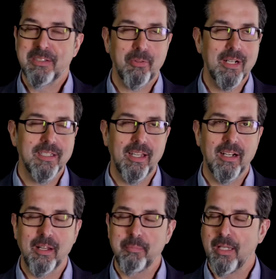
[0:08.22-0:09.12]
It's great to get
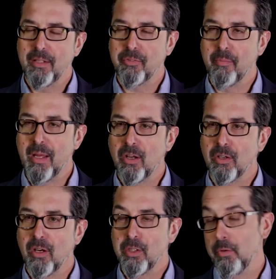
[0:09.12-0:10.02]
an update from
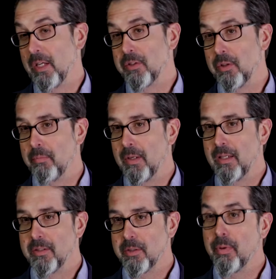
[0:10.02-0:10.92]
Alcon. You had some
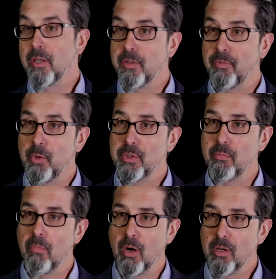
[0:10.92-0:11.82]
positive news
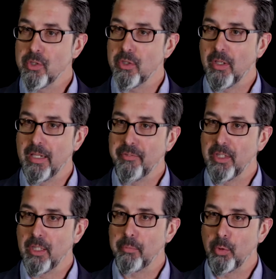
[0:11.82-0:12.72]
in March. You got an
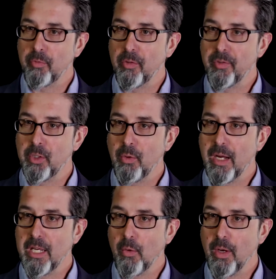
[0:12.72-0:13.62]
FDA approval of a new
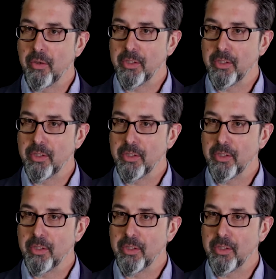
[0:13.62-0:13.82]
IOL.